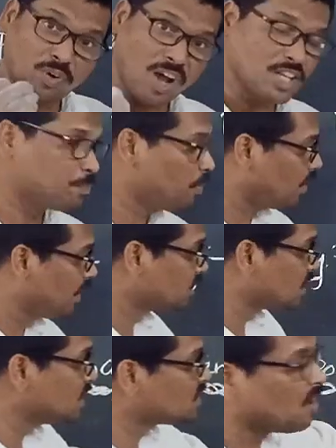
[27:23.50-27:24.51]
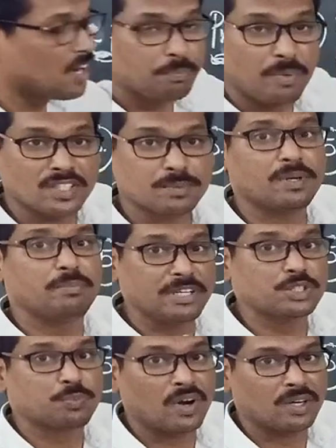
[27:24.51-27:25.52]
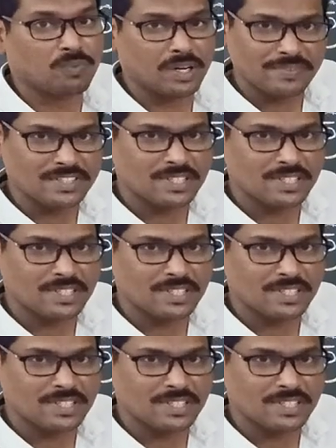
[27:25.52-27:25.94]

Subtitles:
cross pollination is not possible, means what? What we